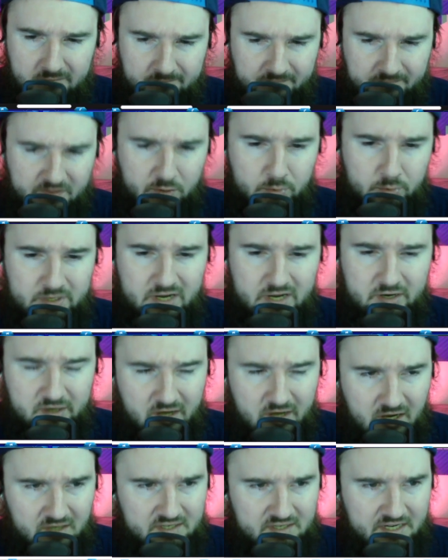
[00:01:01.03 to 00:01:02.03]
3
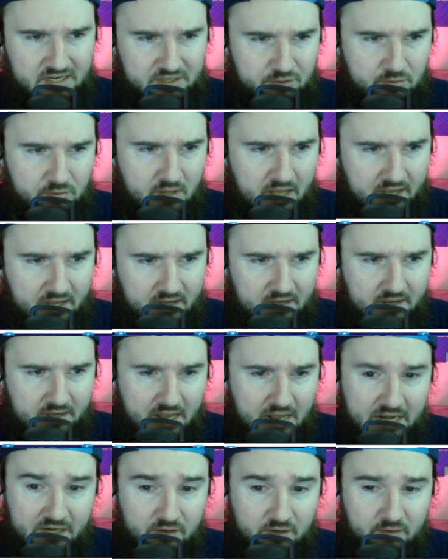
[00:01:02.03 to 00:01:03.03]
underdogs I do like,
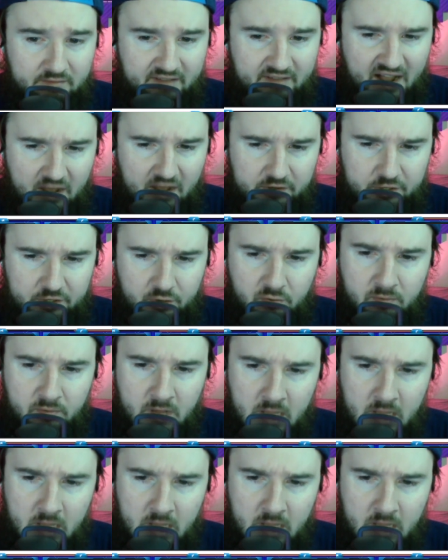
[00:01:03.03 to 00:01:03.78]
getting good value.